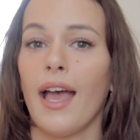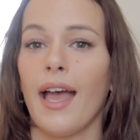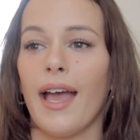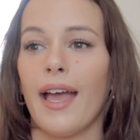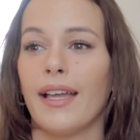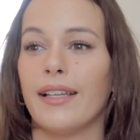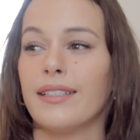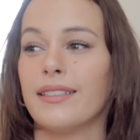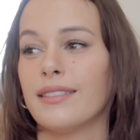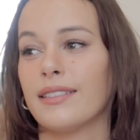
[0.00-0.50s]

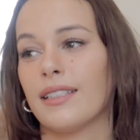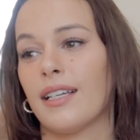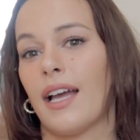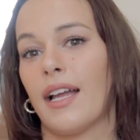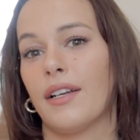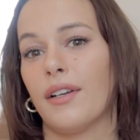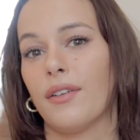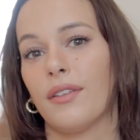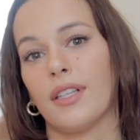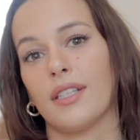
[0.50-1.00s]
and
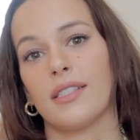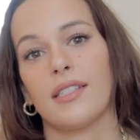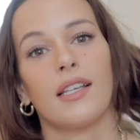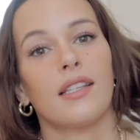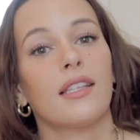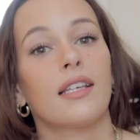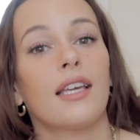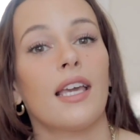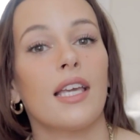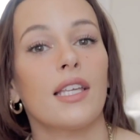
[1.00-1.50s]
I know that's
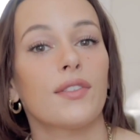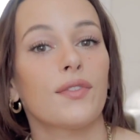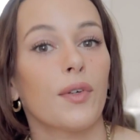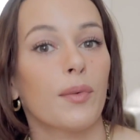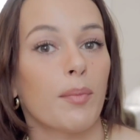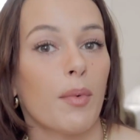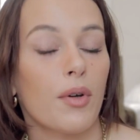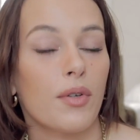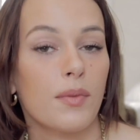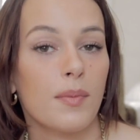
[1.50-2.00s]
not the case for
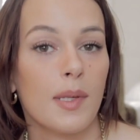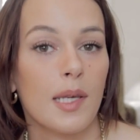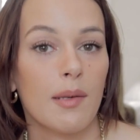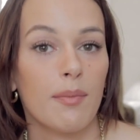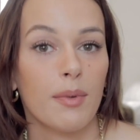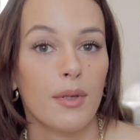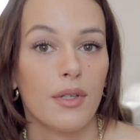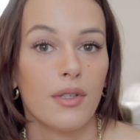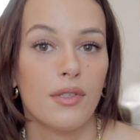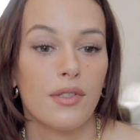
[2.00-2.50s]
most
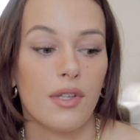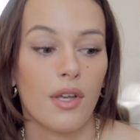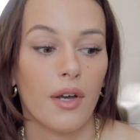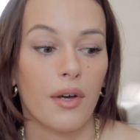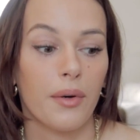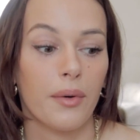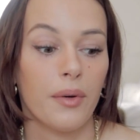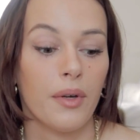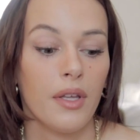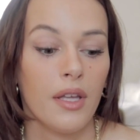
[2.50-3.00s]
people,
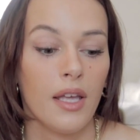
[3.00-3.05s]
so